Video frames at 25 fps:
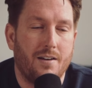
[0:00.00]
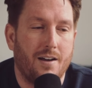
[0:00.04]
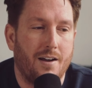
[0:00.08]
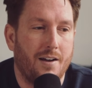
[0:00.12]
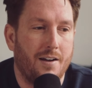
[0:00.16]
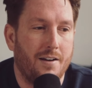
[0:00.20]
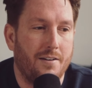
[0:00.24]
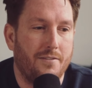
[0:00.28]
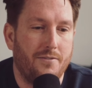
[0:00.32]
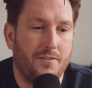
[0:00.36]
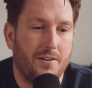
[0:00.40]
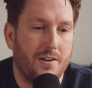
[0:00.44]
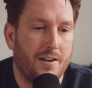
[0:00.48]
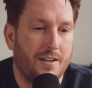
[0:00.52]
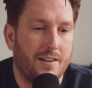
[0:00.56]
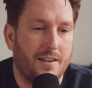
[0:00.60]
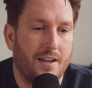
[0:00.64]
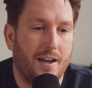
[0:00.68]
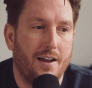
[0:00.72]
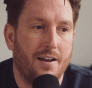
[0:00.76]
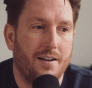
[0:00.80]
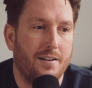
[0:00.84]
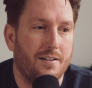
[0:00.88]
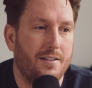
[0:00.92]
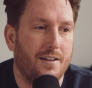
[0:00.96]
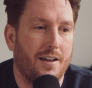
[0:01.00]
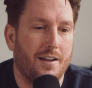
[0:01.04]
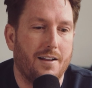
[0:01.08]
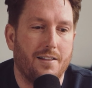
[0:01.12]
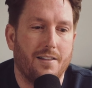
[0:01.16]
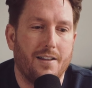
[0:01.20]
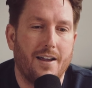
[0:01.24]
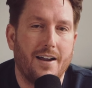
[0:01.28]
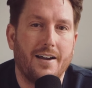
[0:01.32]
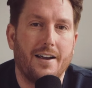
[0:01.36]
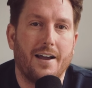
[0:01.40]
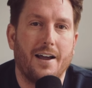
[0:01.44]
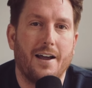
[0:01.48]
If you get that
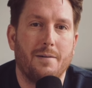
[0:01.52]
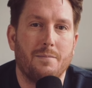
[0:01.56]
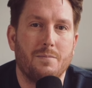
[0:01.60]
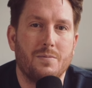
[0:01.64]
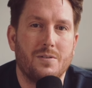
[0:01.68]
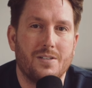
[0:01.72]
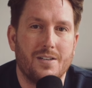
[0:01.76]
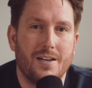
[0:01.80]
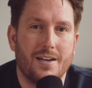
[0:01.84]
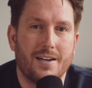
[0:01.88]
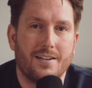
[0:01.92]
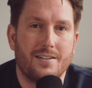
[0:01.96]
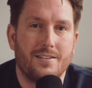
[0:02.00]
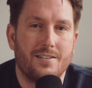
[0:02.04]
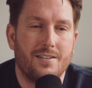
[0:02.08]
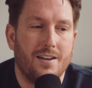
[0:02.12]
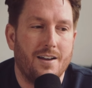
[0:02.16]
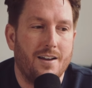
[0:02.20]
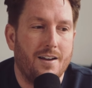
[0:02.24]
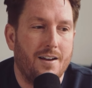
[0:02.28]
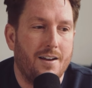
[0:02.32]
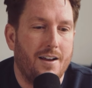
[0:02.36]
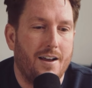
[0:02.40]
Leica M6,